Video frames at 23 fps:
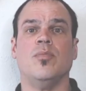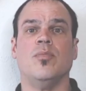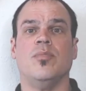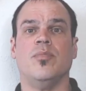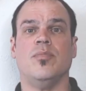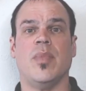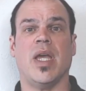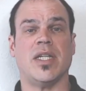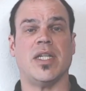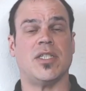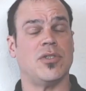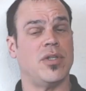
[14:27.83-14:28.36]

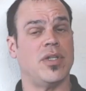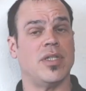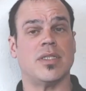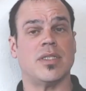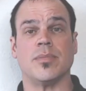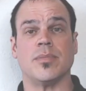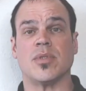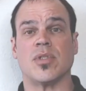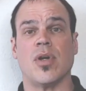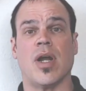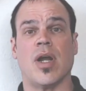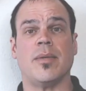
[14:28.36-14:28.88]
Make sure you
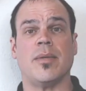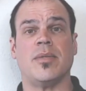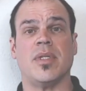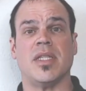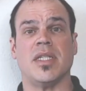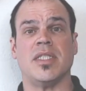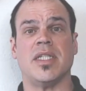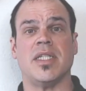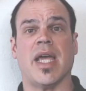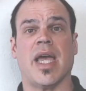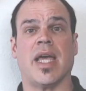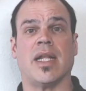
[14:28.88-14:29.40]
subscribe to
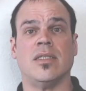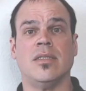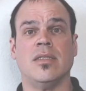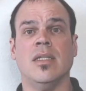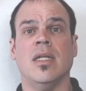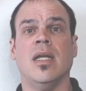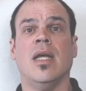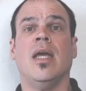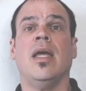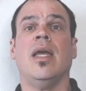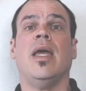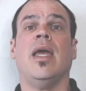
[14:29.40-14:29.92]
the channel,
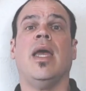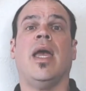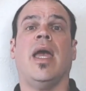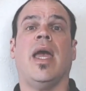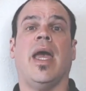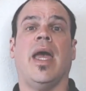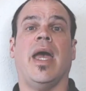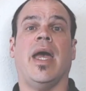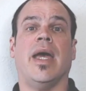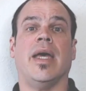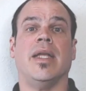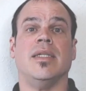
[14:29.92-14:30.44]

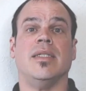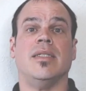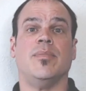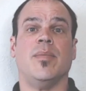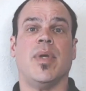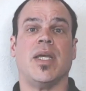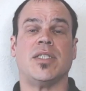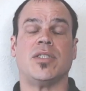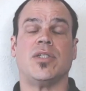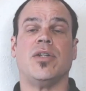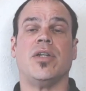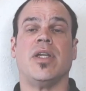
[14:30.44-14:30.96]
and
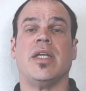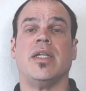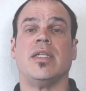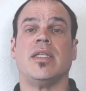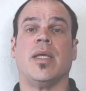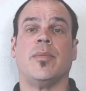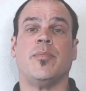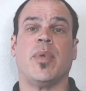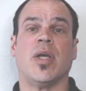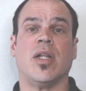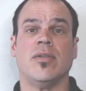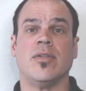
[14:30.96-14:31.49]
make sure you hit
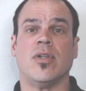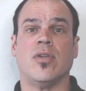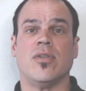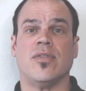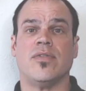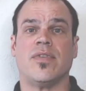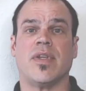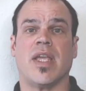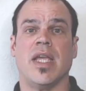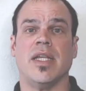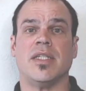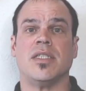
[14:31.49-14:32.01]
that bell
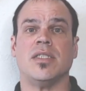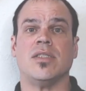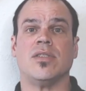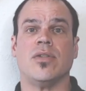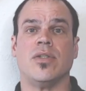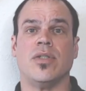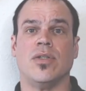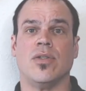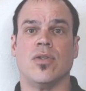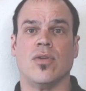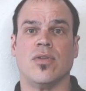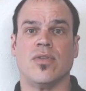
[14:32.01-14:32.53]
notification so
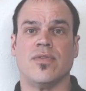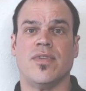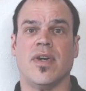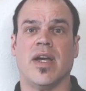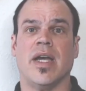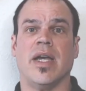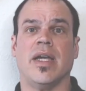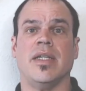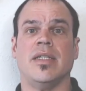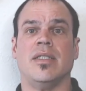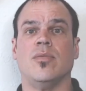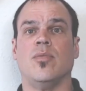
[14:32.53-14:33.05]
you're
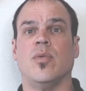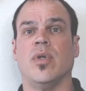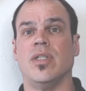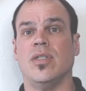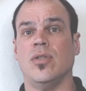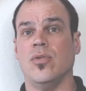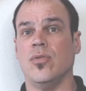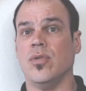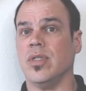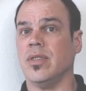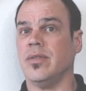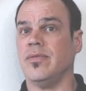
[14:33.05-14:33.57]
notified when
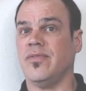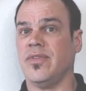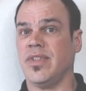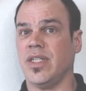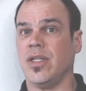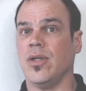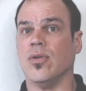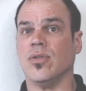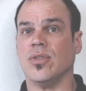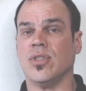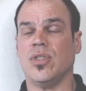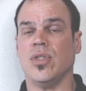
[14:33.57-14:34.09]
new
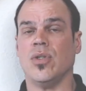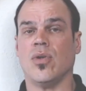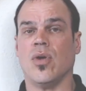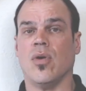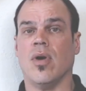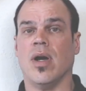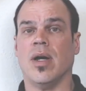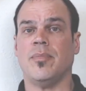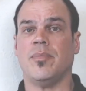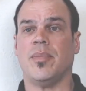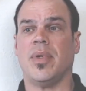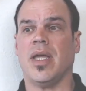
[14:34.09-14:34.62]
videos do
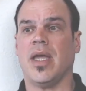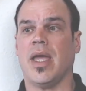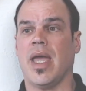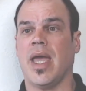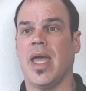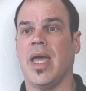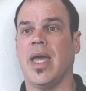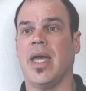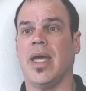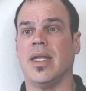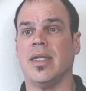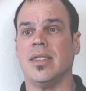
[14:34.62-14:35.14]
go up.
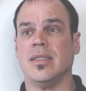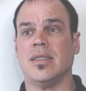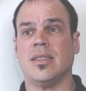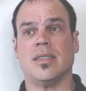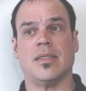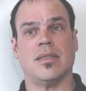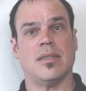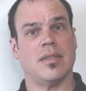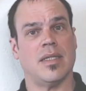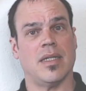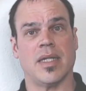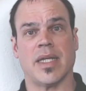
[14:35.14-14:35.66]
And
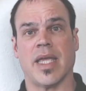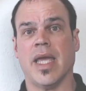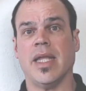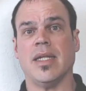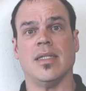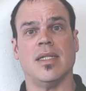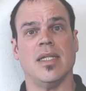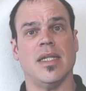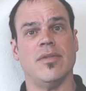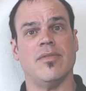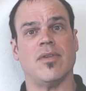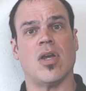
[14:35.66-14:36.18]

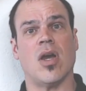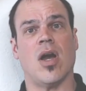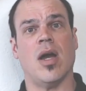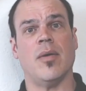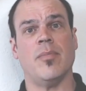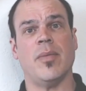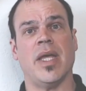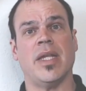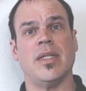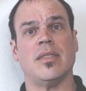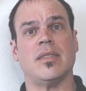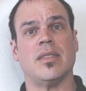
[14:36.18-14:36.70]
again, leave a
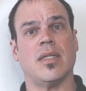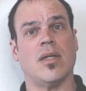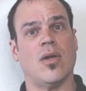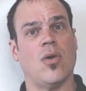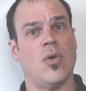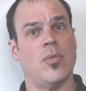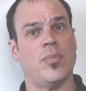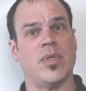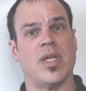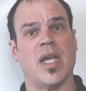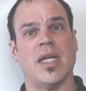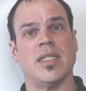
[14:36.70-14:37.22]
comment.
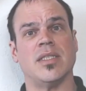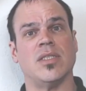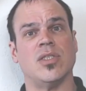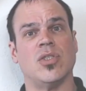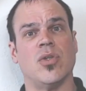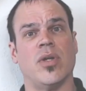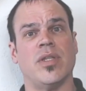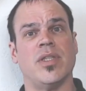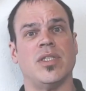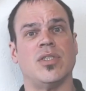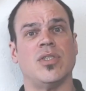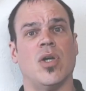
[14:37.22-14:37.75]
Hope you guys
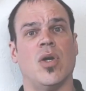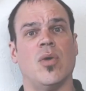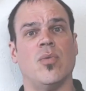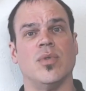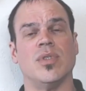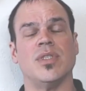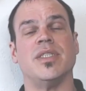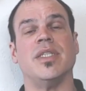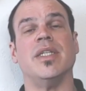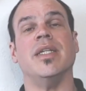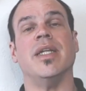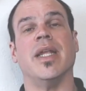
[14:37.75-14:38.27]
enjoyed the show. We'll
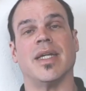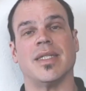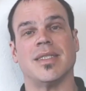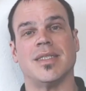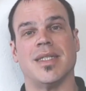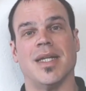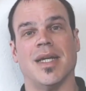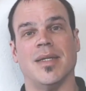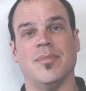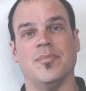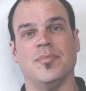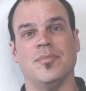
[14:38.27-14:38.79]
see you next
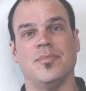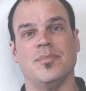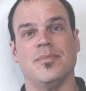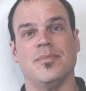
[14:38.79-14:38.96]
time.